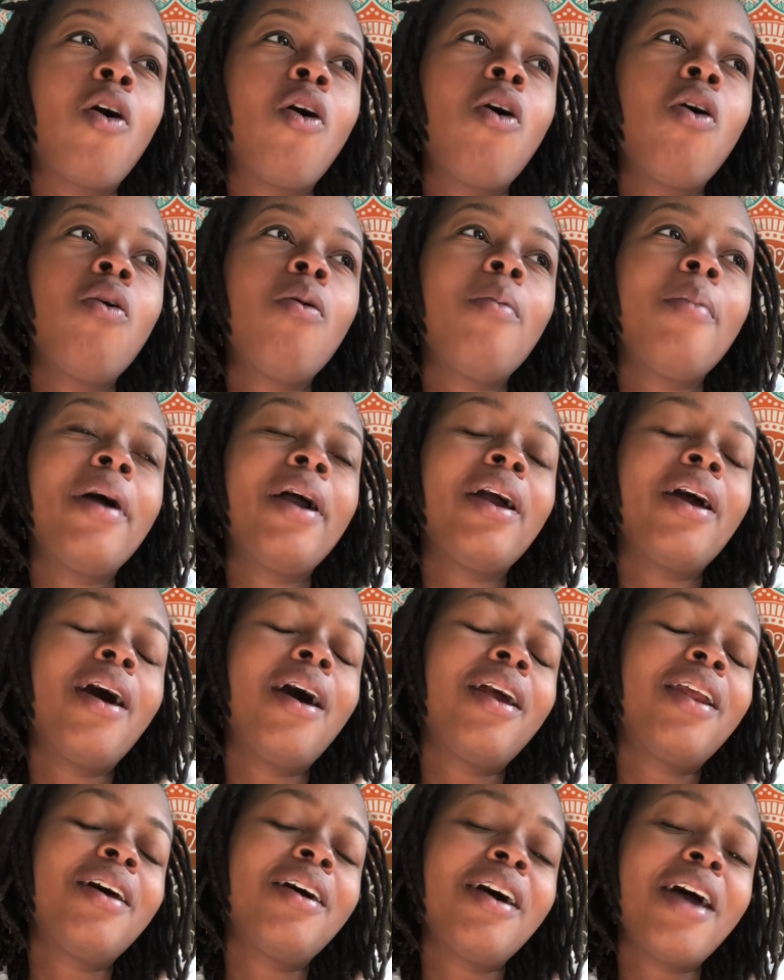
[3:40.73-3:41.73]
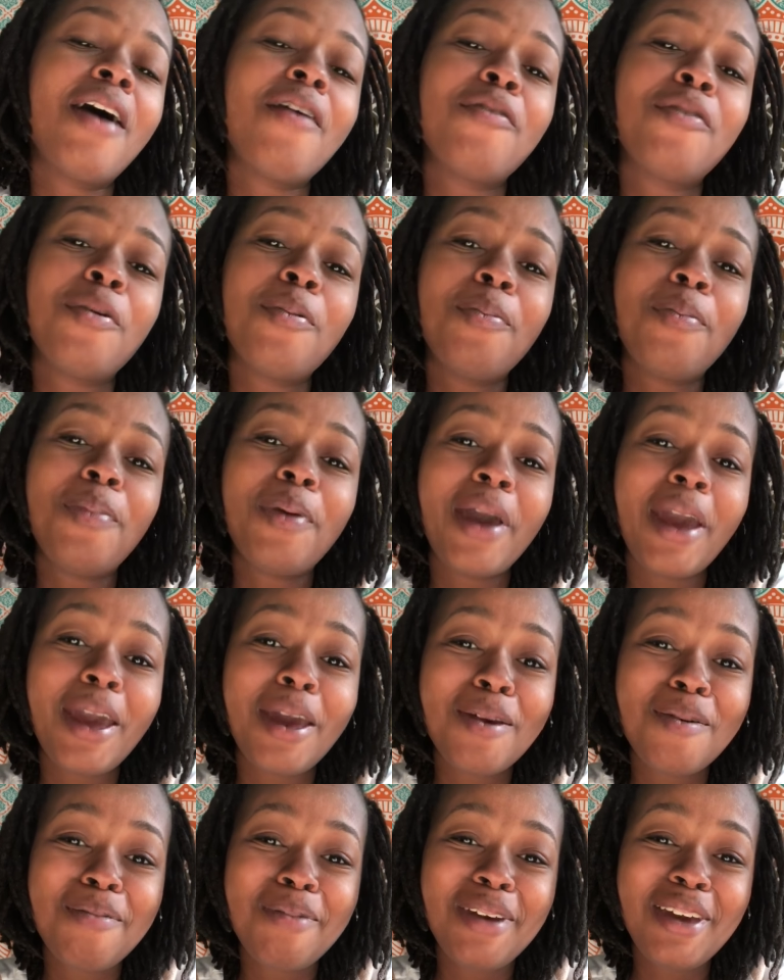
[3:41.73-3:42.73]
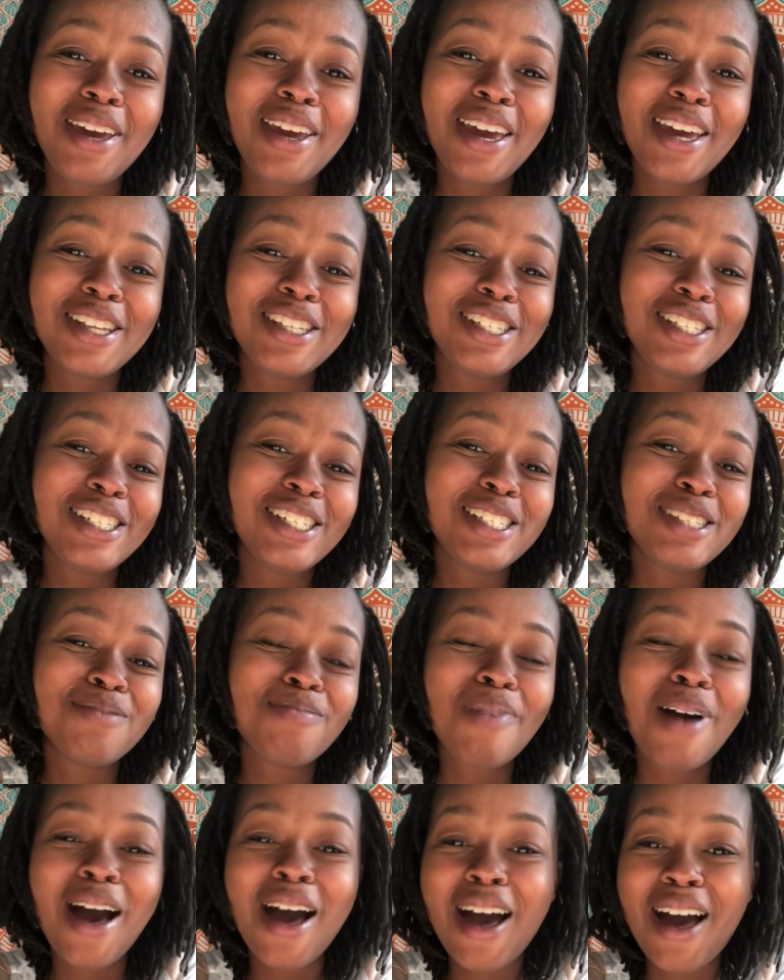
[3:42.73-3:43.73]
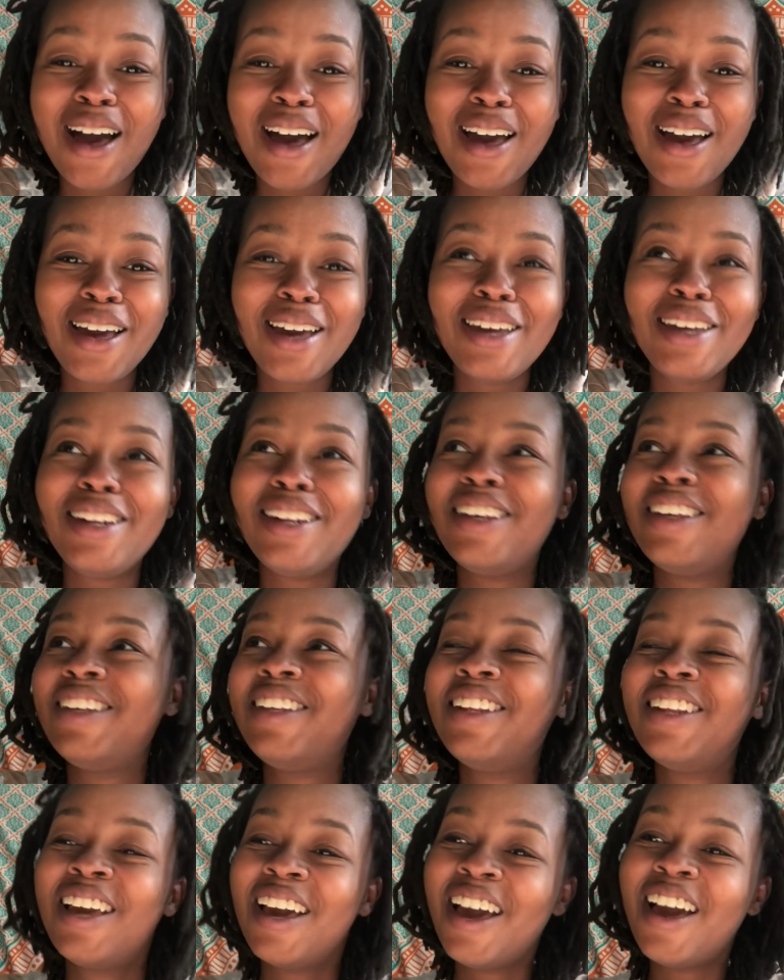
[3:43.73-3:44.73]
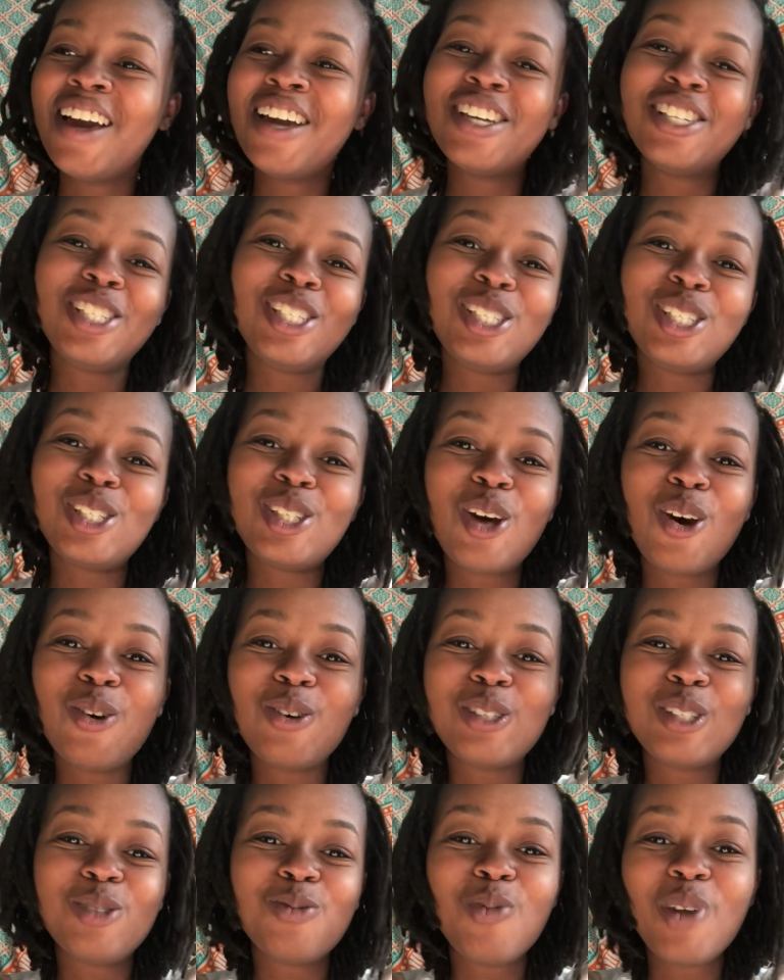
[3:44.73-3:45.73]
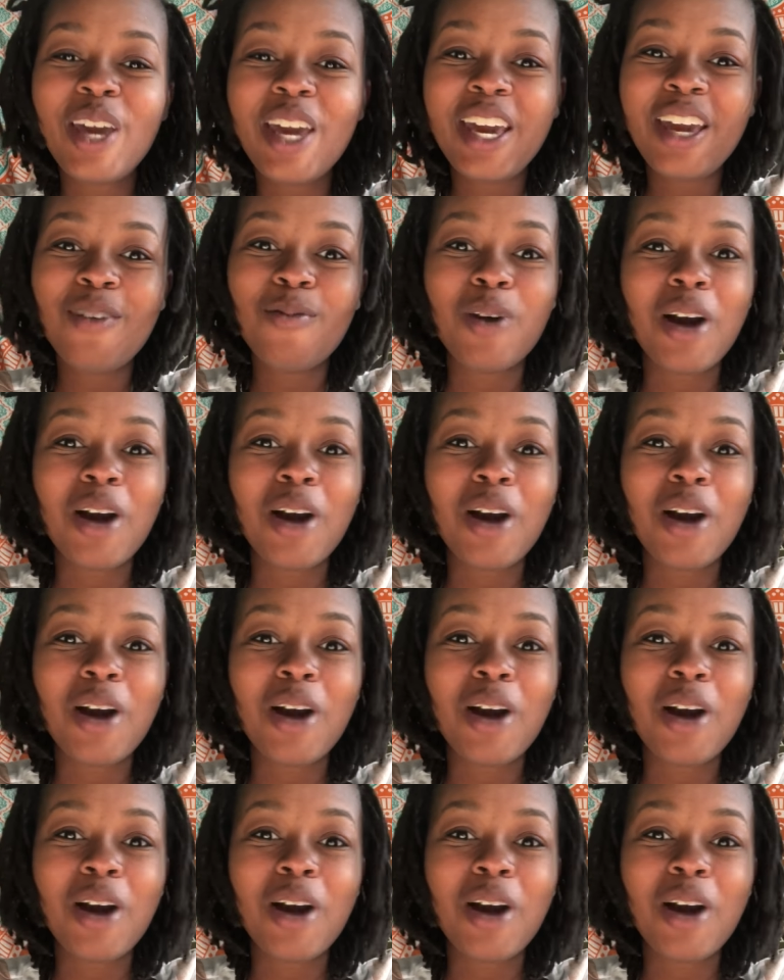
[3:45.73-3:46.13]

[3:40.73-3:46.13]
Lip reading: oh my God, I have a baby and she's mine and she's so sweet.